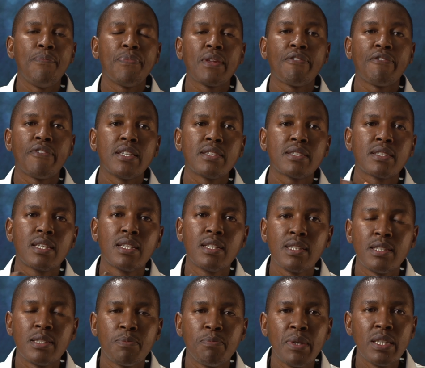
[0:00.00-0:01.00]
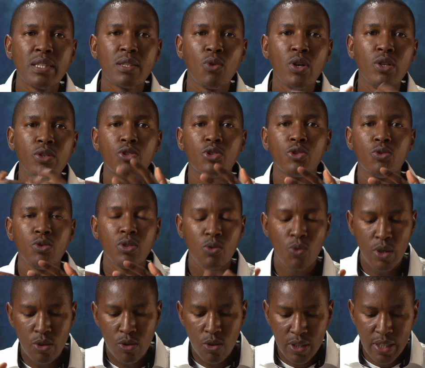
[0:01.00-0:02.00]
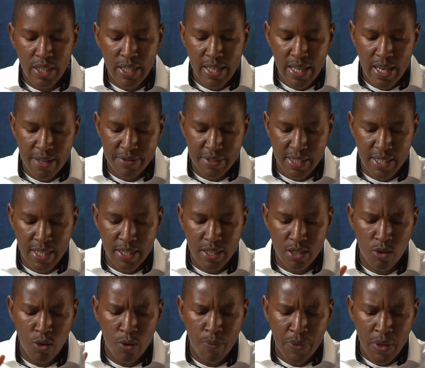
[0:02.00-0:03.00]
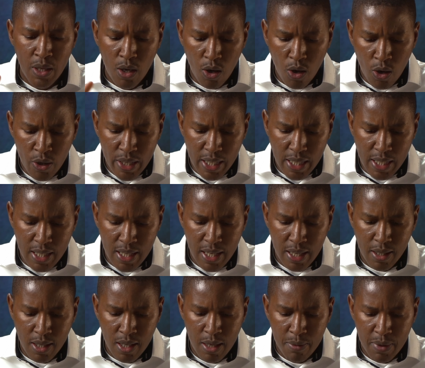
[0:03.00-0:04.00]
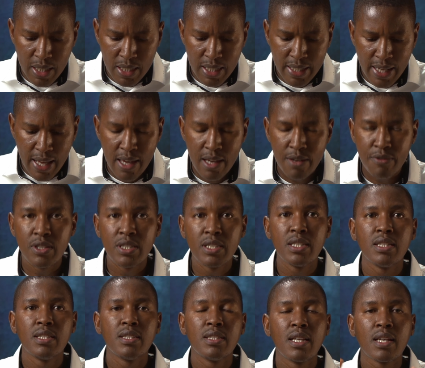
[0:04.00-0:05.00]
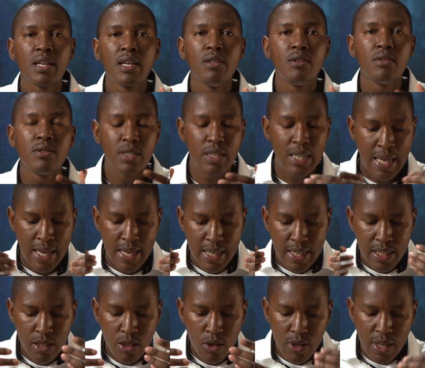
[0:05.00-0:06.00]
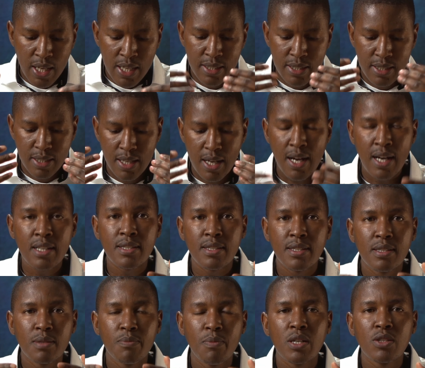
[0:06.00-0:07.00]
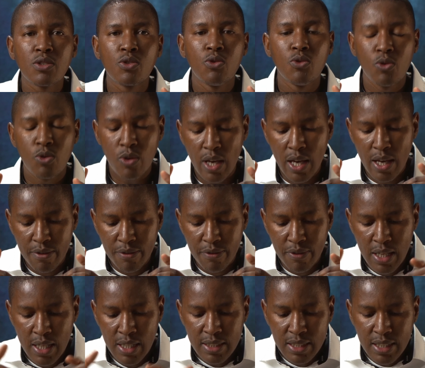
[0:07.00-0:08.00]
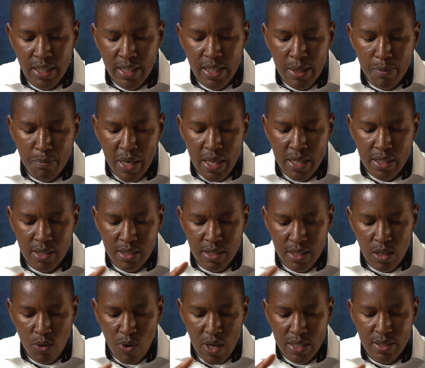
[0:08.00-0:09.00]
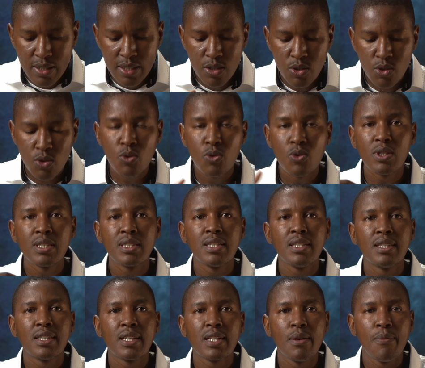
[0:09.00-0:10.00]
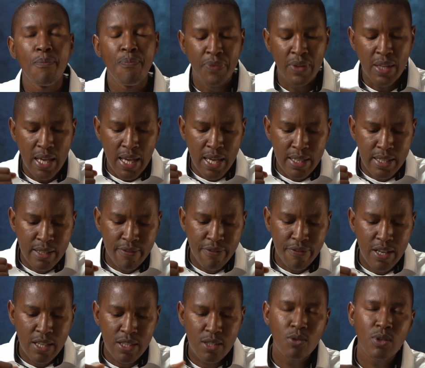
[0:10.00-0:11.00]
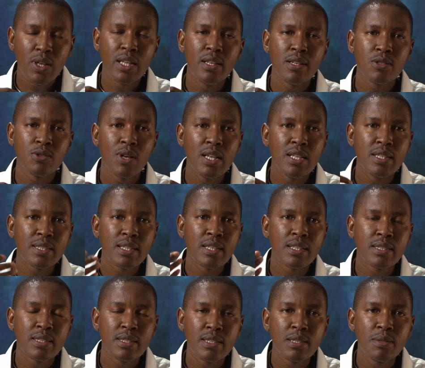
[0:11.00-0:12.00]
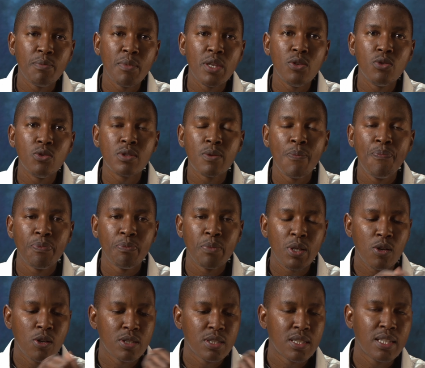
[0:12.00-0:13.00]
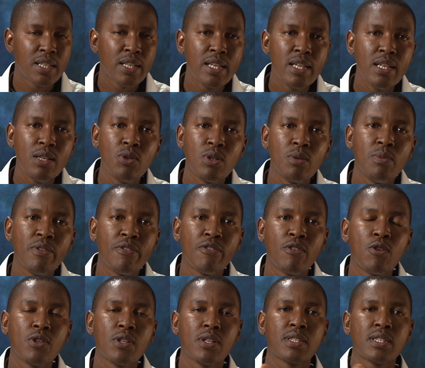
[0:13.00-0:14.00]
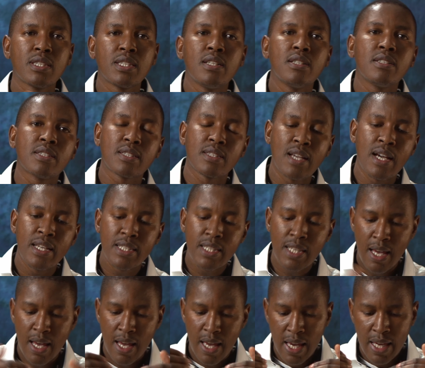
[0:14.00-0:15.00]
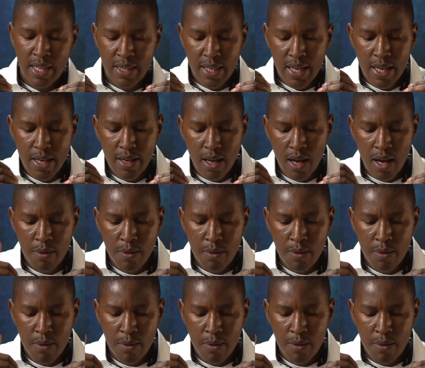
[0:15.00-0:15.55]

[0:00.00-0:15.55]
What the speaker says: First is speed. When you shoot, when you already have set, so on the camera that I have, which is the Canon EOS R6 Mk2, you have 3 banks: C1, C2, C3, and in fact you can actually set 6 menus because 3 will be for still side and then